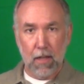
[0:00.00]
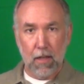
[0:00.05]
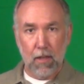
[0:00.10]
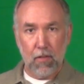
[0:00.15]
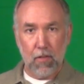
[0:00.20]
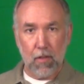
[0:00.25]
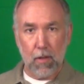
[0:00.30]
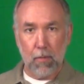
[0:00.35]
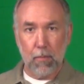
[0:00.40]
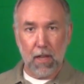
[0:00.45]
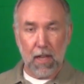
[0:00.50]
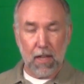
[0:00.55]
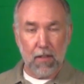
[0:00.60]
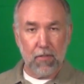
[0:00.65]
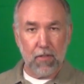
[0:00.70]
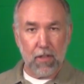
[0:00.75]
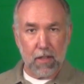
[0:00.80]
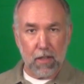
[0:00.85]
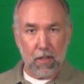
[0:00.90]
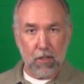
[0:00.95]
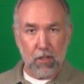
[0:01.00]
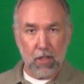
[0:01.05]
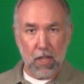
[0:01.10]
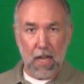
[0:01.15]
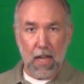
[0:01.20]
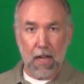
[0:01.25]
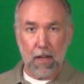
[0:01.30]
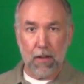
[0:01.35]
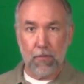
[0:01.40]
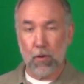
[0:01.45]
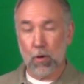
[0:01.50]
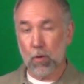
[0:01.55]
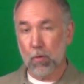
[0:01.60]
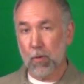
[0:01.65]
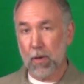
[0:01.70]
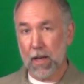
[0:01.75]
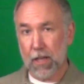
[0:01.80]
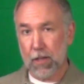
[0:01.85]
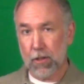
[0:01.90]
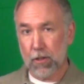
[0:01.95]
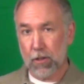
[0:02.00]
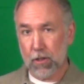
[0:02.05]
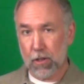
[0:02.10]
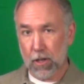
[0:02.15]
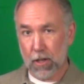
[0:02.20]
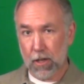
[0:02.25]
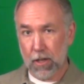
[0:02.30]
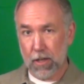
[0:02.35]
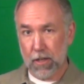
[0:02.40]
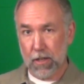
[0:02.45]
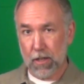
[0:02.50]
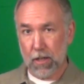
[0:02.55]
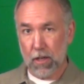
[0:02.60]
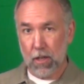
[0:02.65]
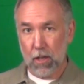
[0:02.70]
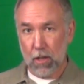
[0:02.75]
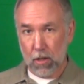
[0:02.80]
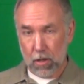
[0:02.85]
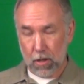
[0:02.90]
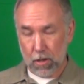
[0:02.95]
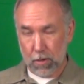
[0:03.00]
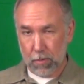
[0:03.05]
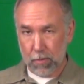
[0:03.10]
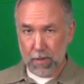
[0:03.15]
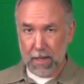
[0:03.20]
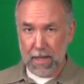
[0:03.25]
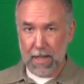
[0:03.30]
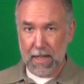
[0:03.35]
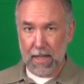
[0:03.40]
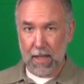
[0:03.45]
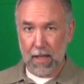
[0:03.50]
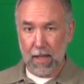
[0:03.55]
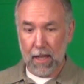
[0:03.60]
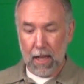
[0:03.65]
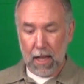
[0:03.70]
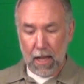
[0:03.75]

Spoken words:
some livestock that you have, or raiding your garden already,